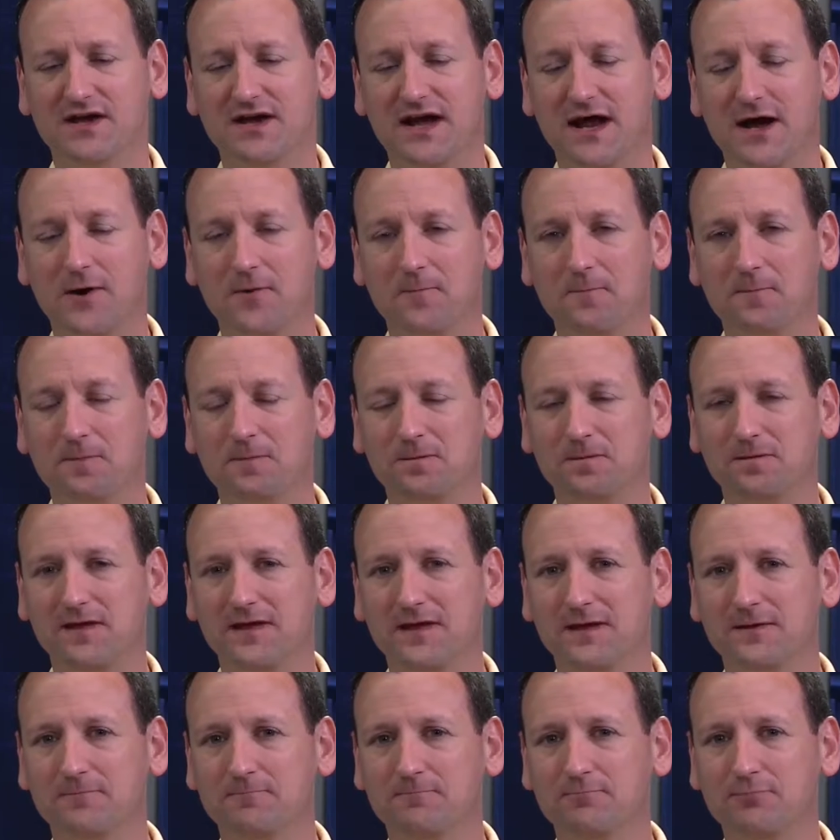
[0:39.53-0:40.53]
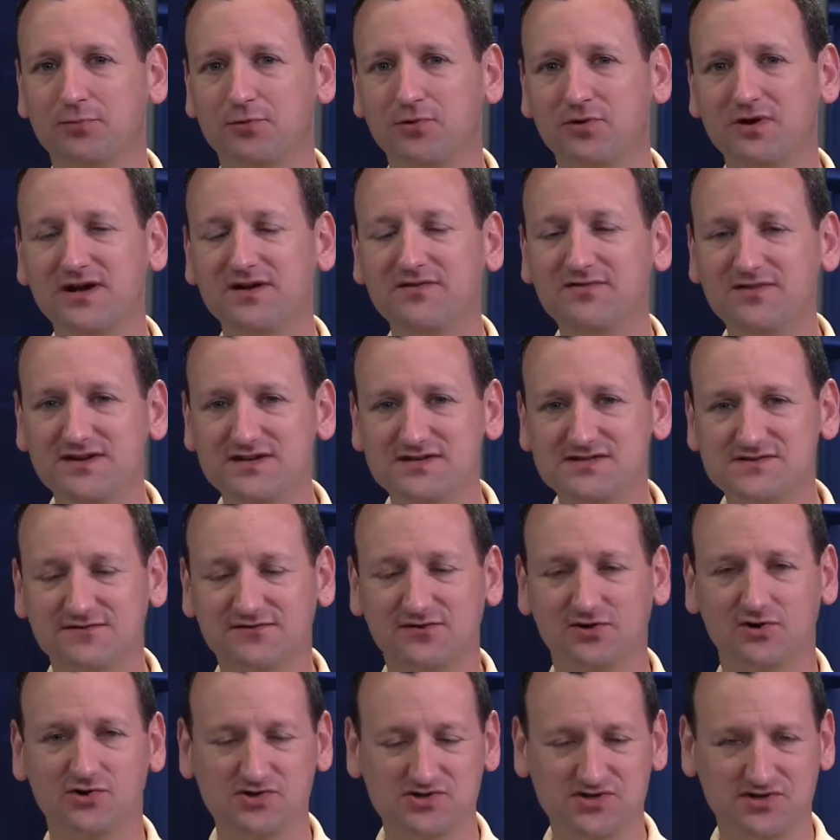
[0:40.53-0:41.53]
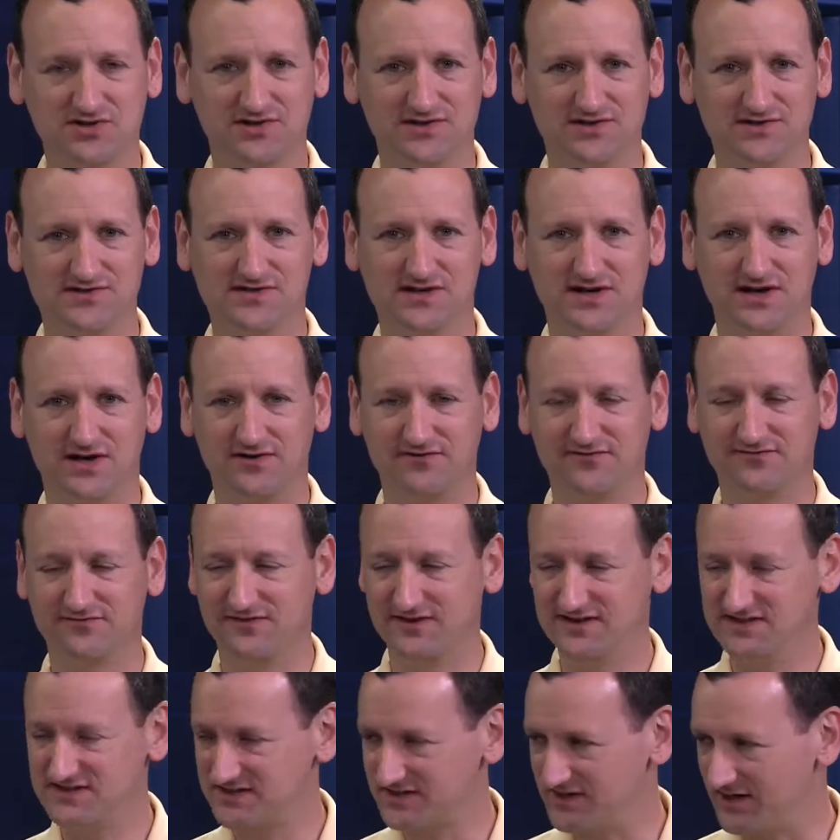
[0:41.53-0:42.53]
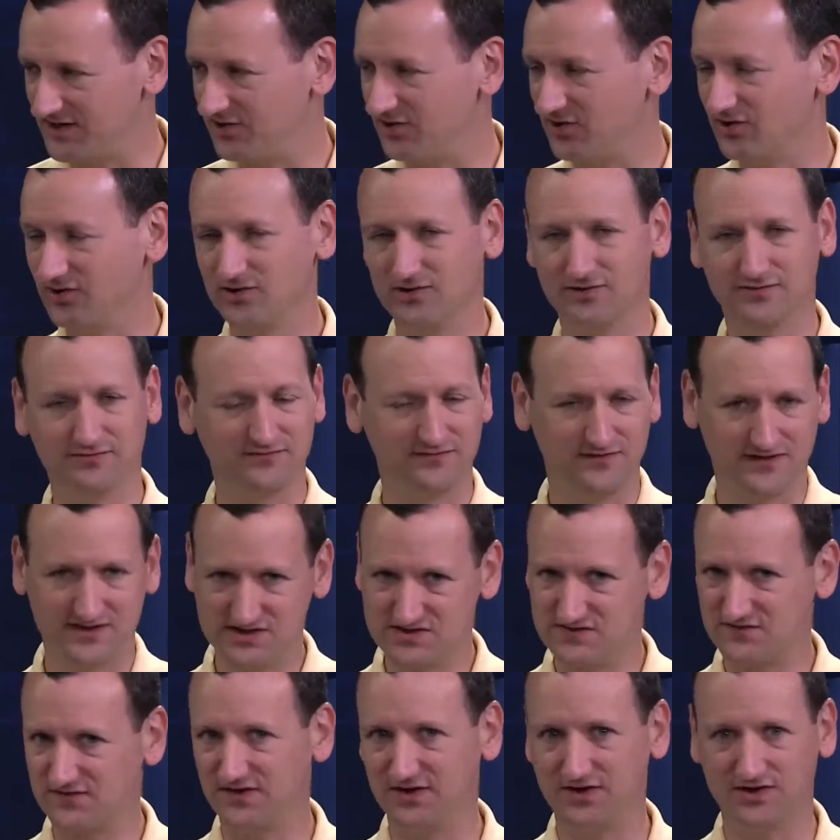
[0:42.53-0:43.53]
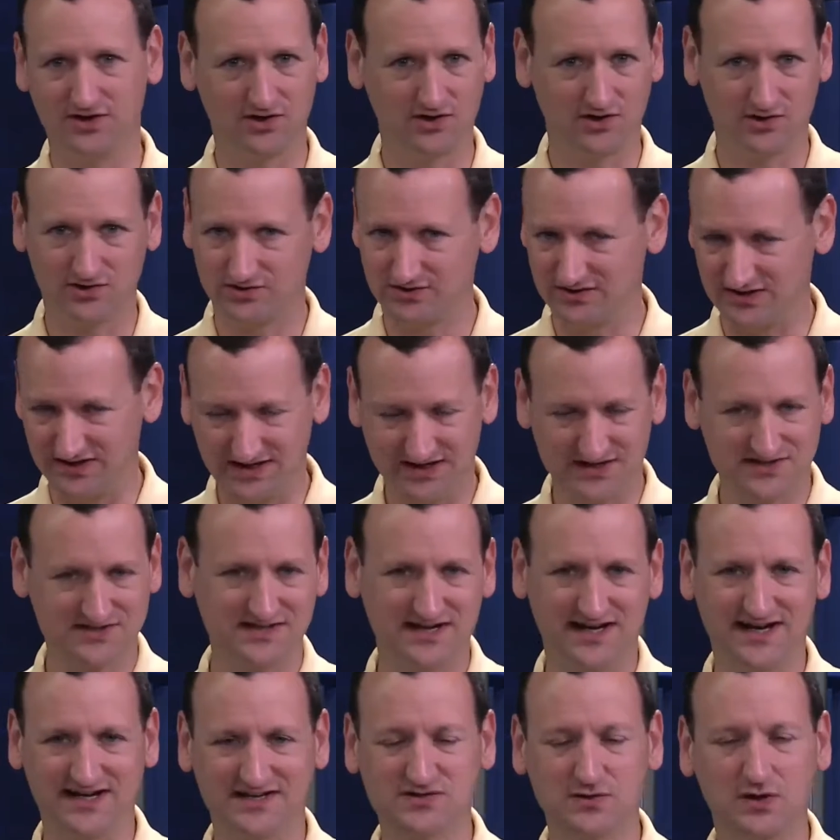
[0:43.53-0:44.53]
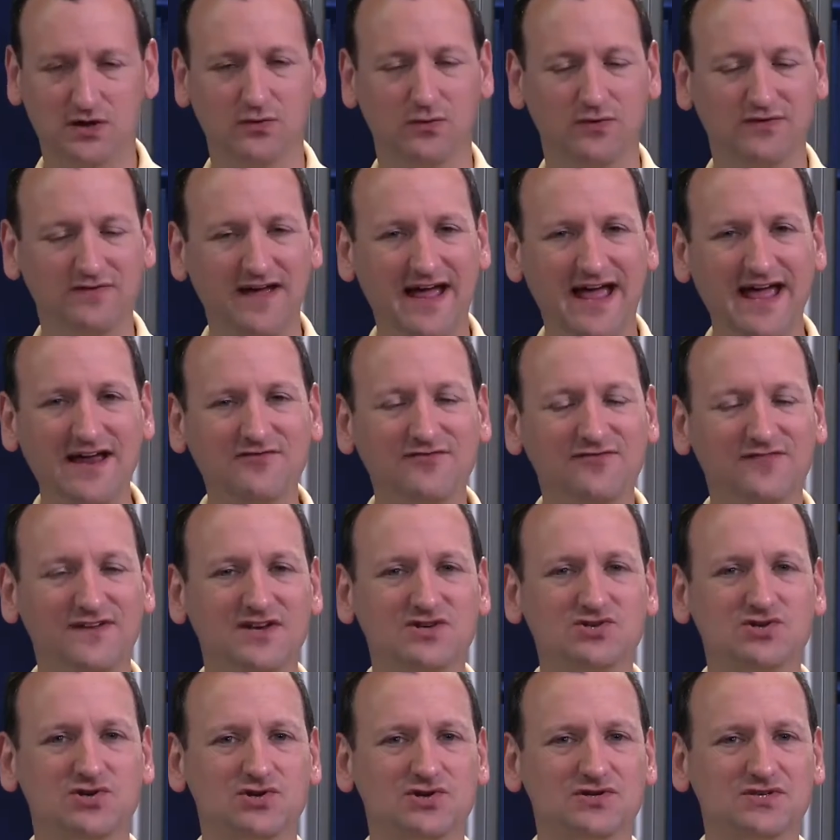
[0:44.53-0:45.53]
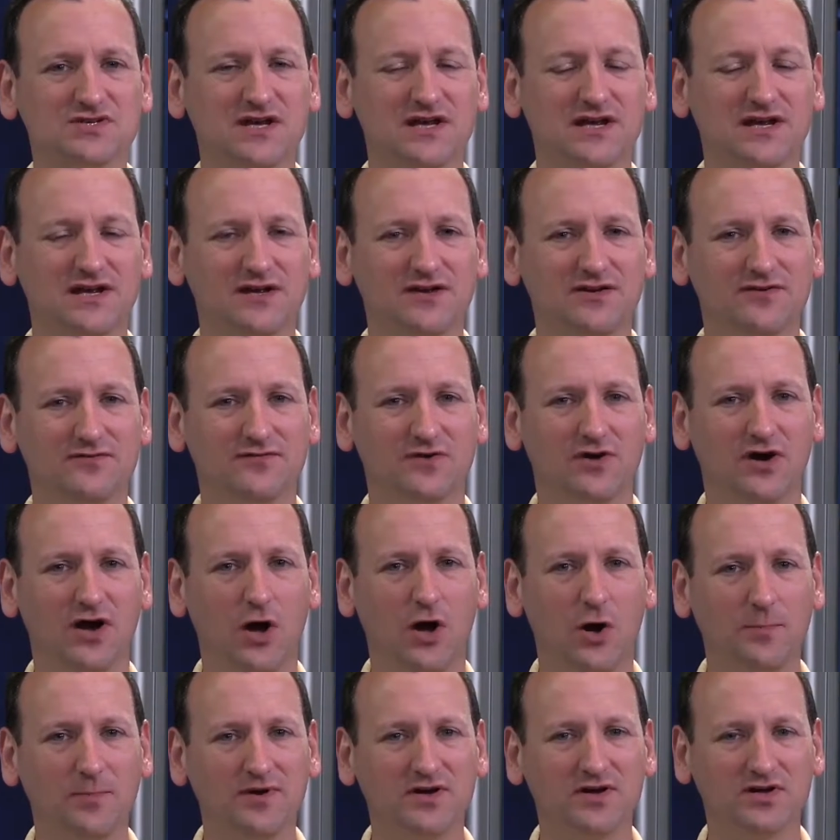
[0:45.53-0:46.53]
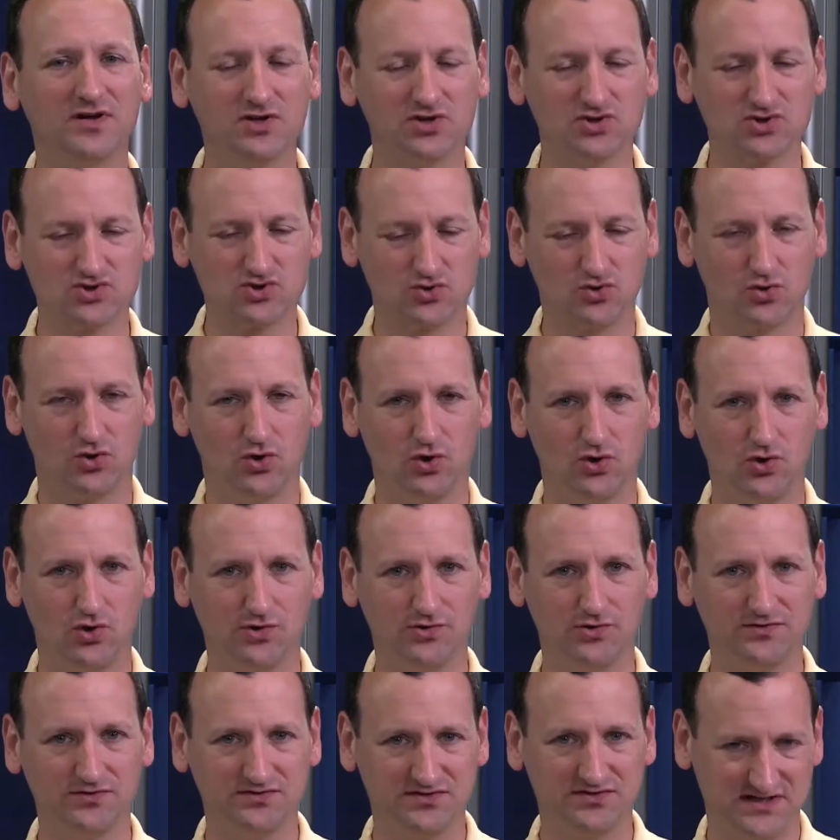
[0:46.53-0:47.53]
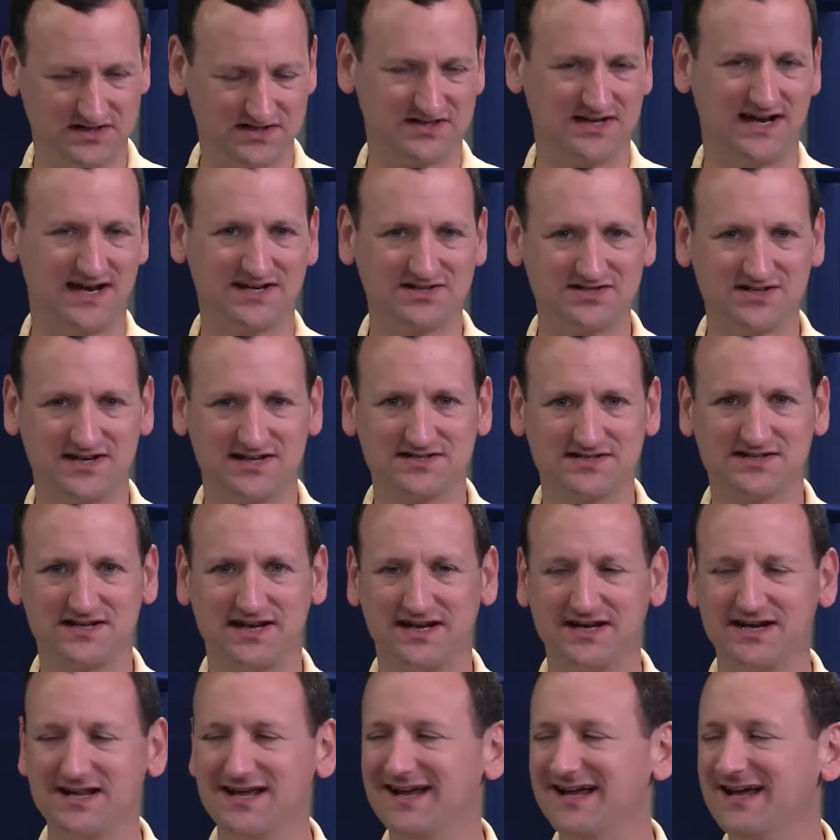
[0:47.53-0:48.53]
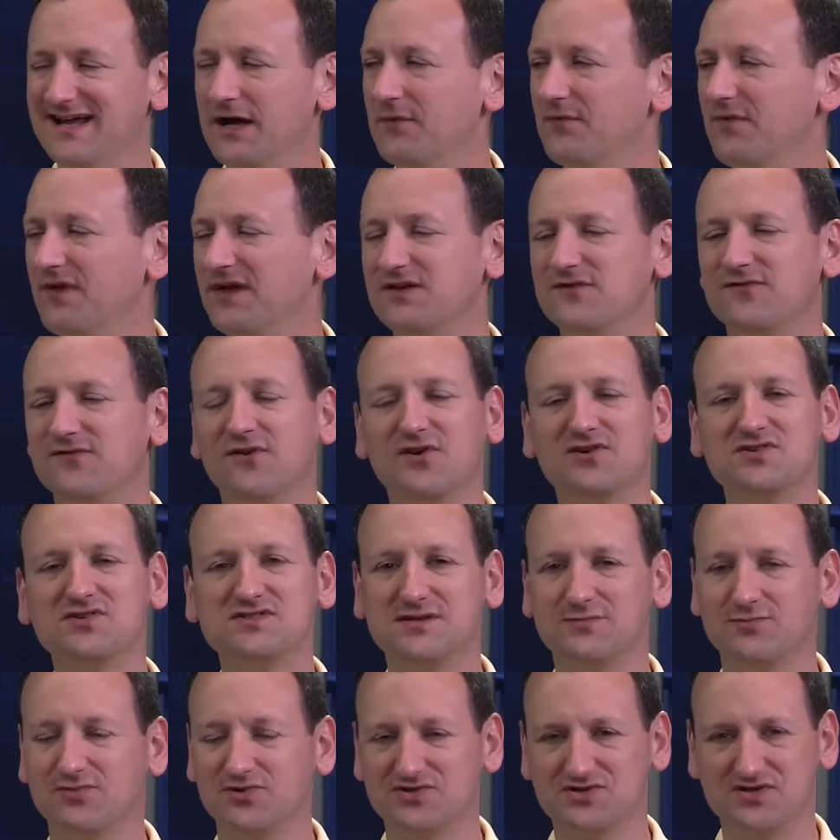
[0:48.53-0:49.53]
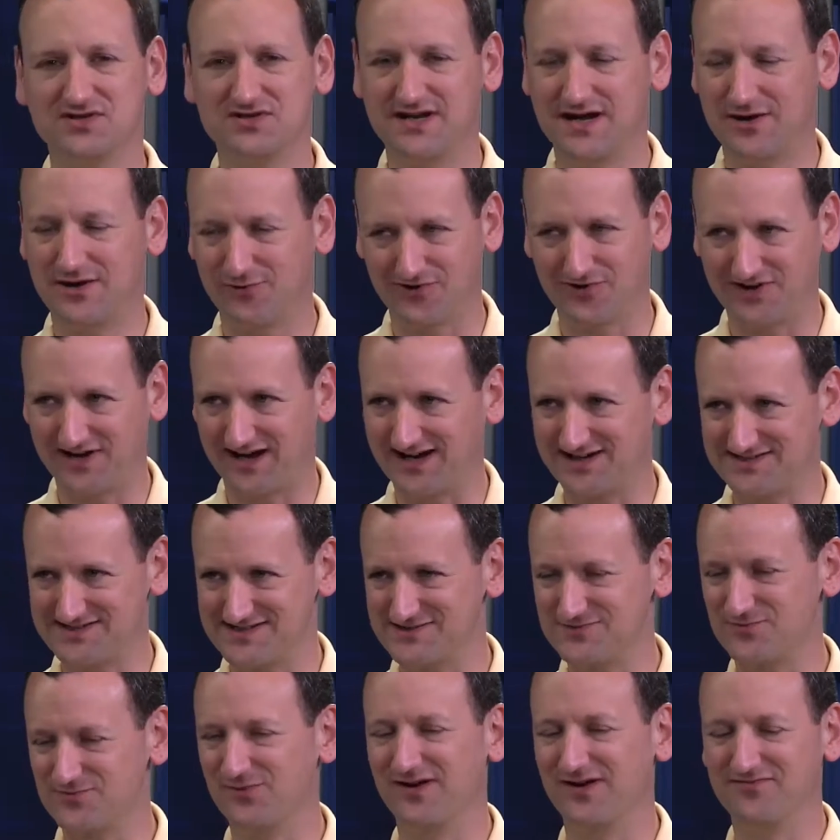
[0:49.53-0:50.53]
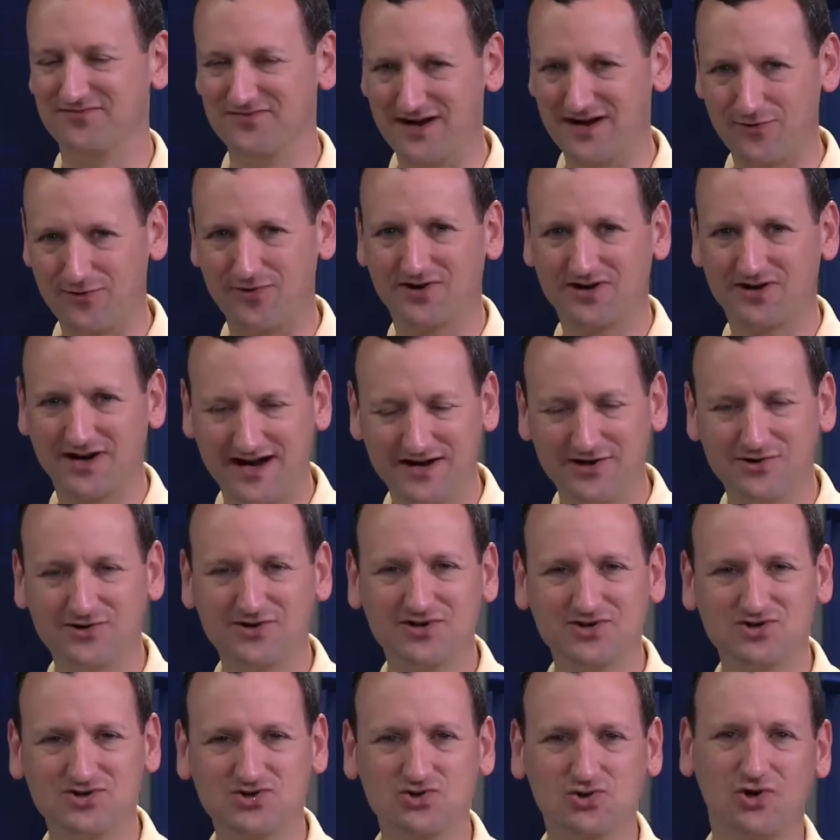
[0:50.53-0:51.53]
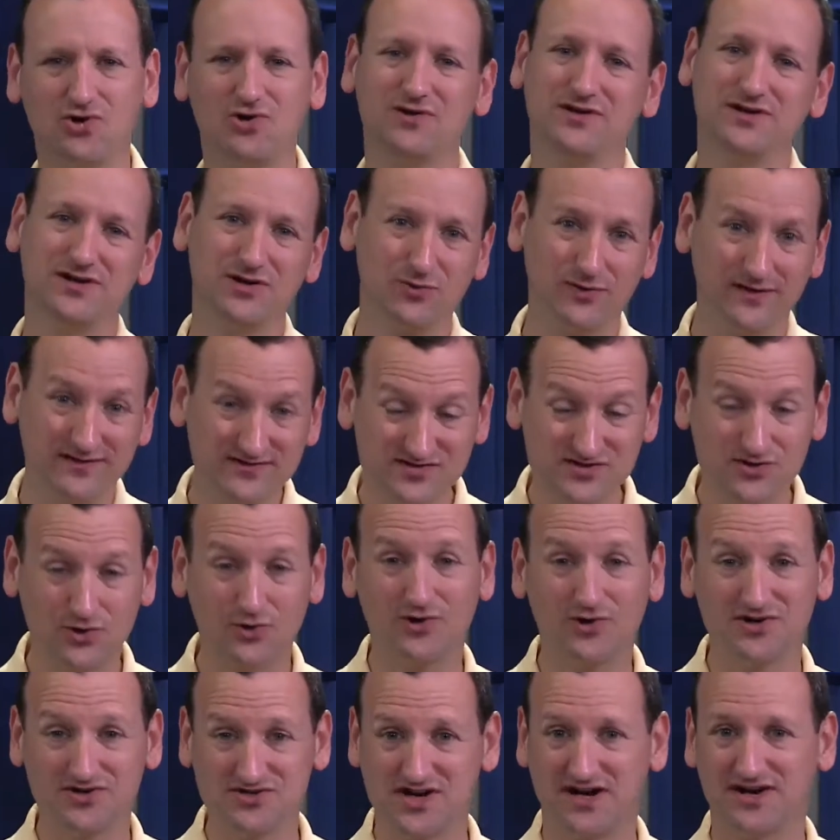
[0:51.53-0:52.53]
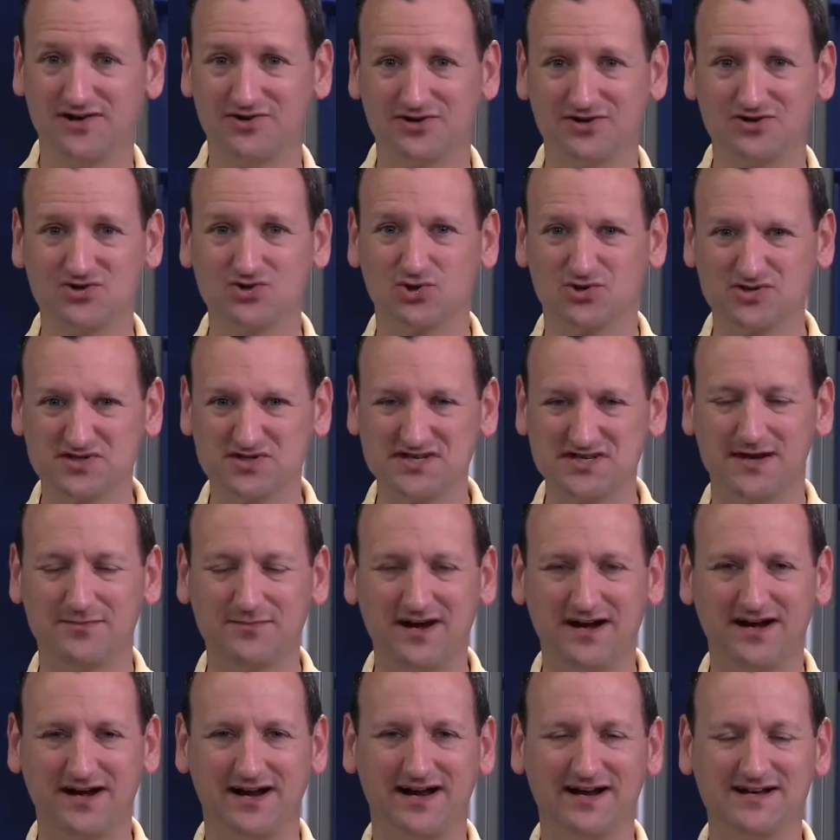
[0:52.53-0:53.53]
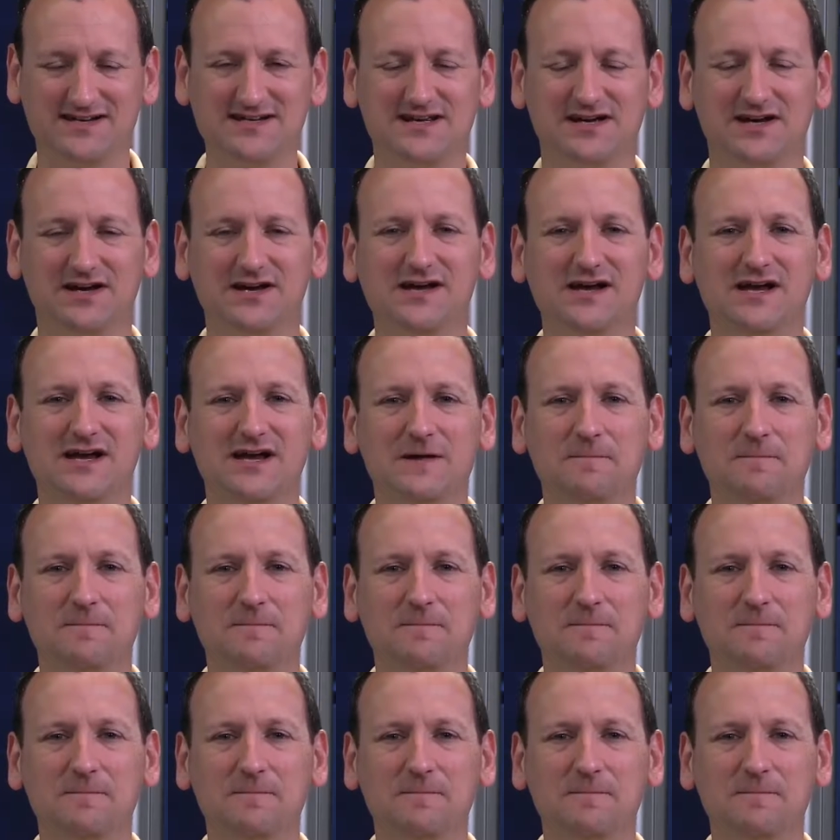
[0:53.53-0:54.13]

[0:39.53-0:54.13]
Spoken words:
Now, in previous versions of vCenter, vSphere, ESX, we've had features for helping to control disk access. And it's very similar to network access, where we have network I/O control. Here we have storage I/O control, same kind of idea.